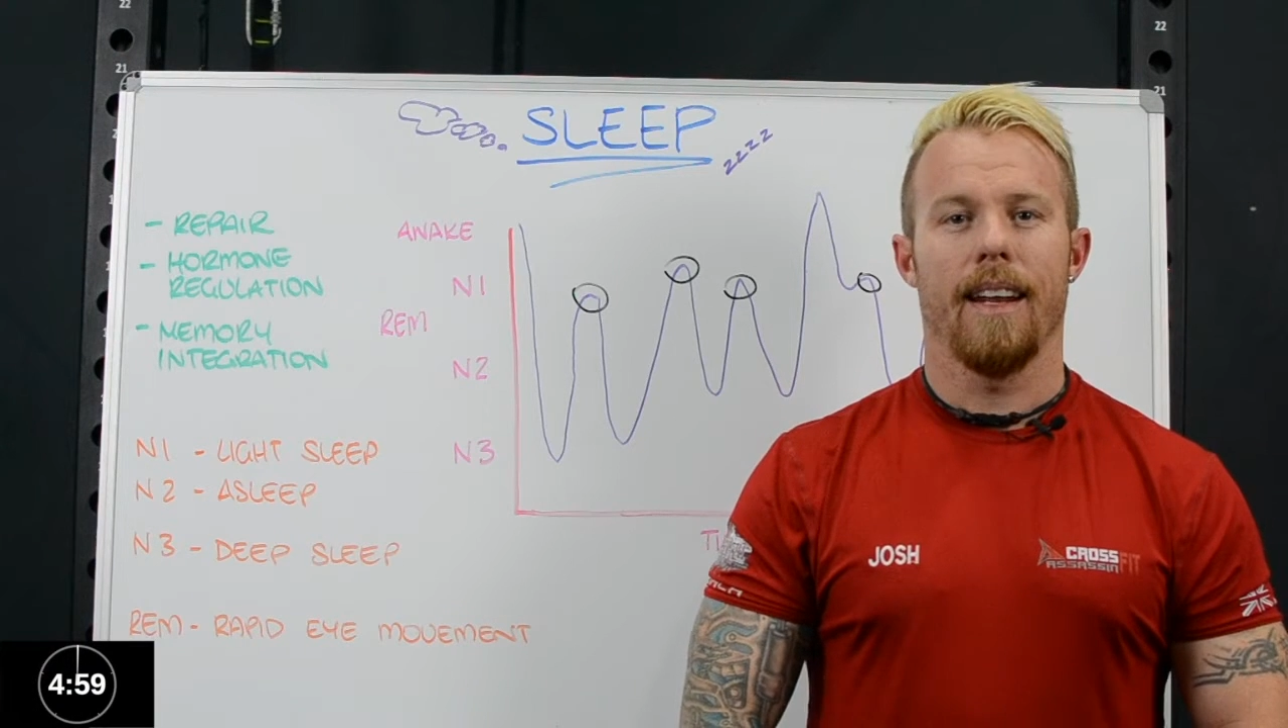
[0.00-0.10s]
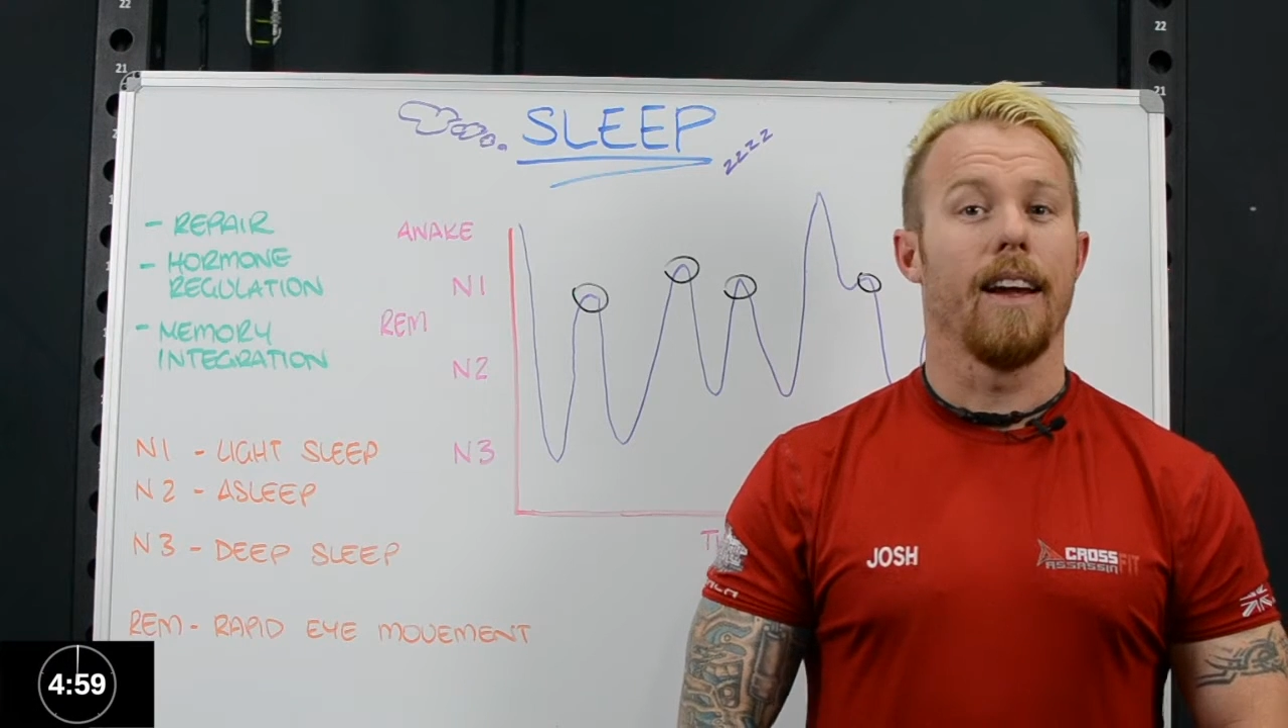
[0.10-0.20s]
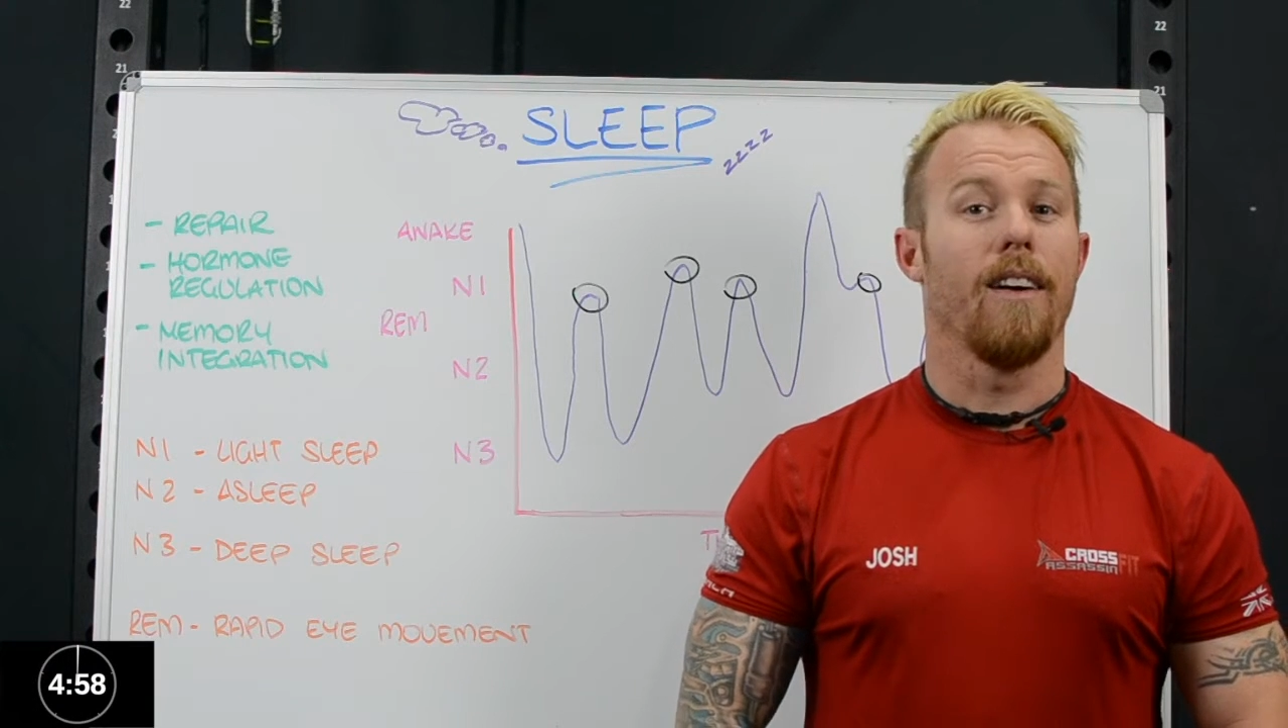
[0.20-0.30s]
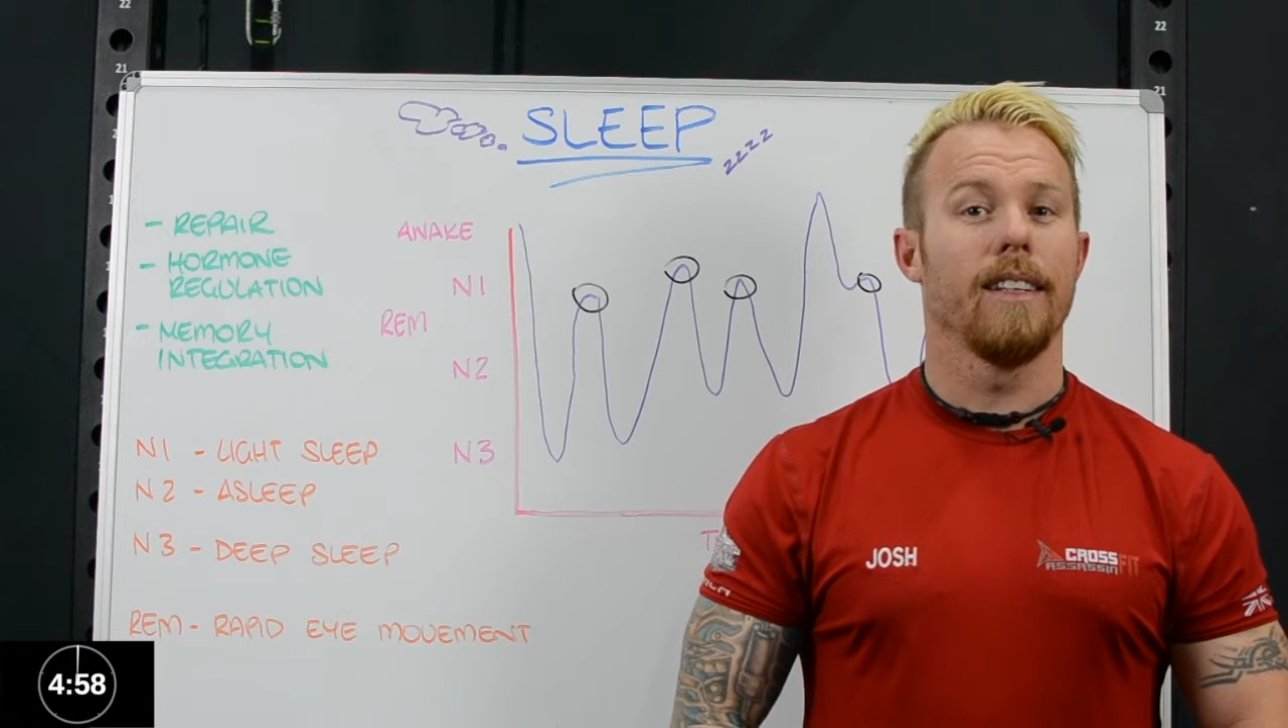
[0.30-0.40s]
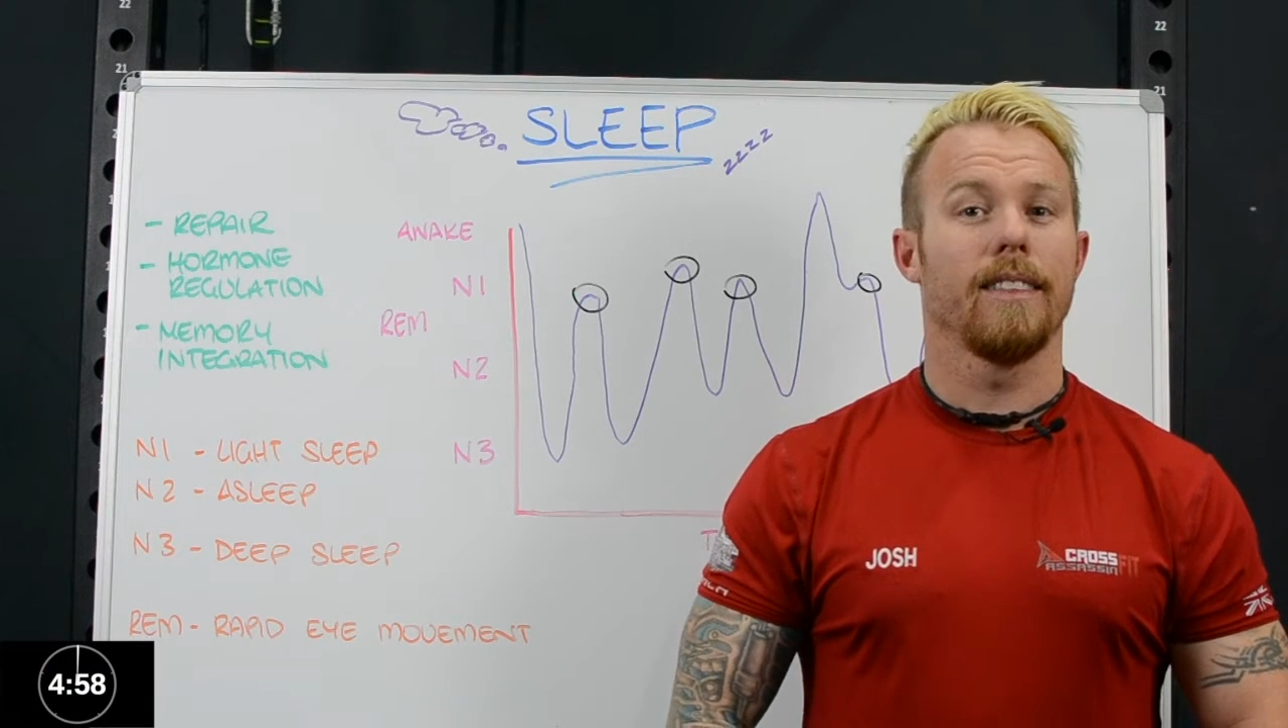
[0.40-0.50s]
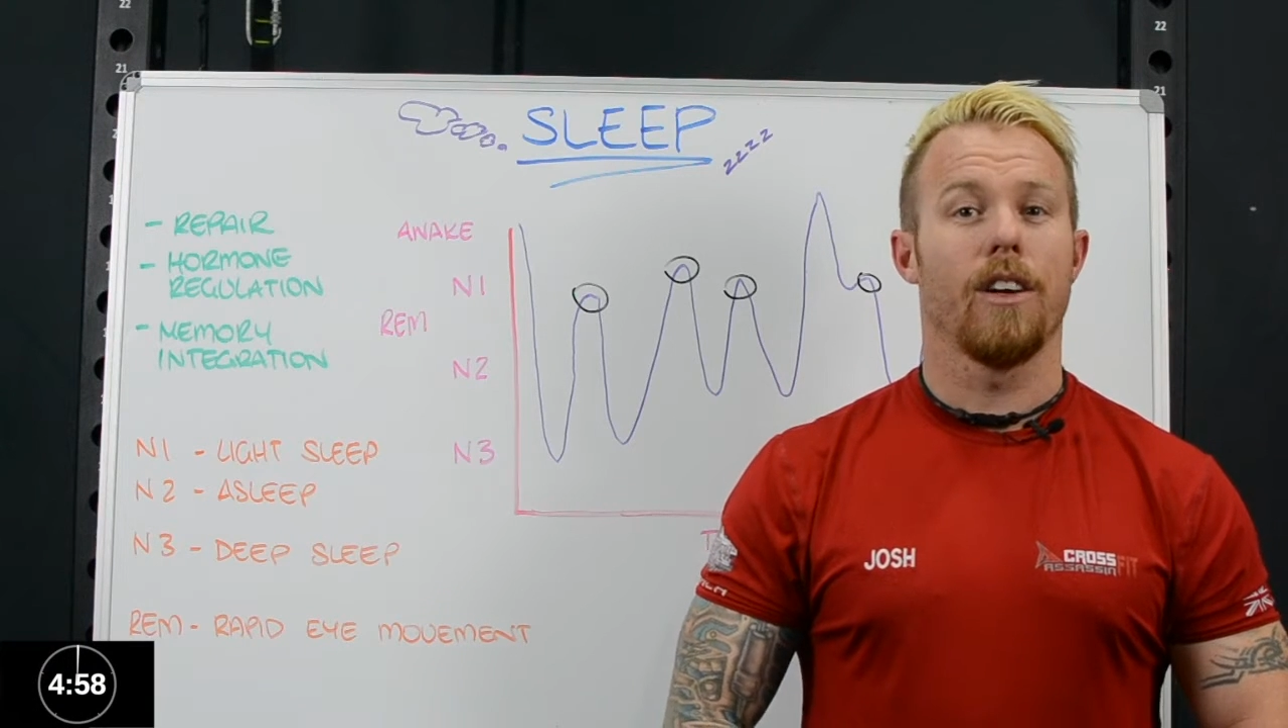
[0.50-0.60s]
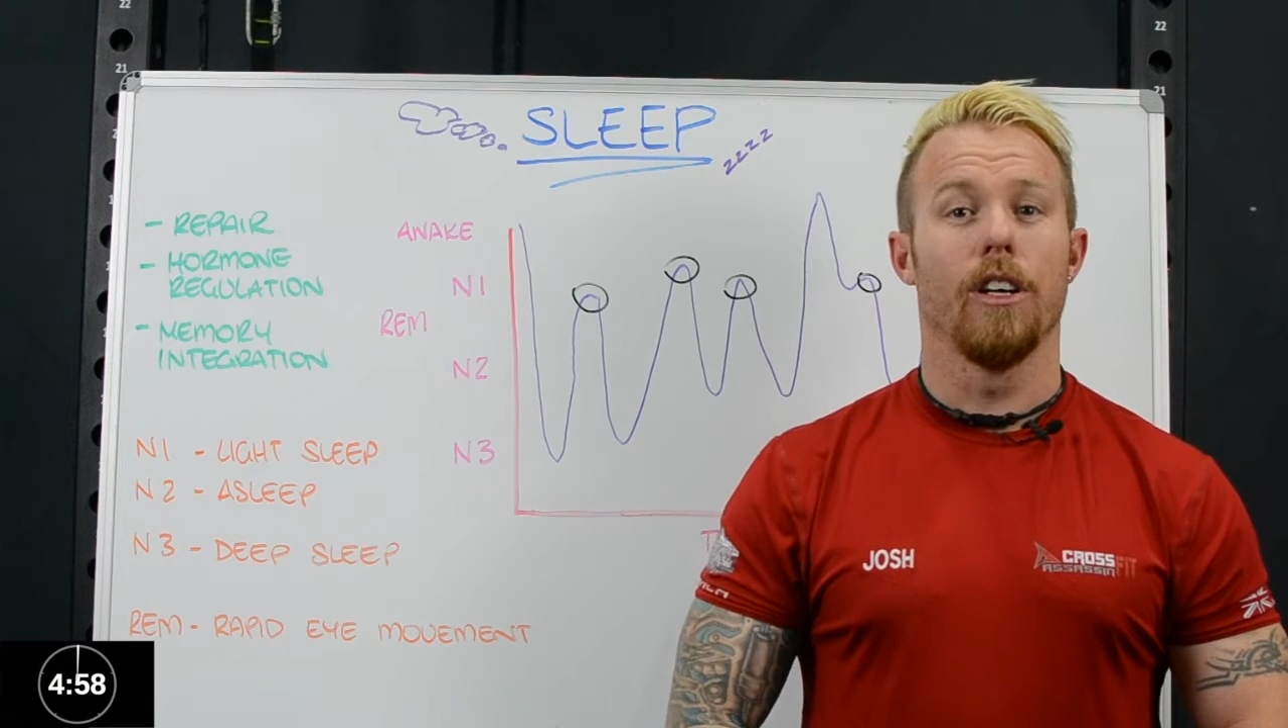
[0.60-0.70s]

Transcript: G'day guys,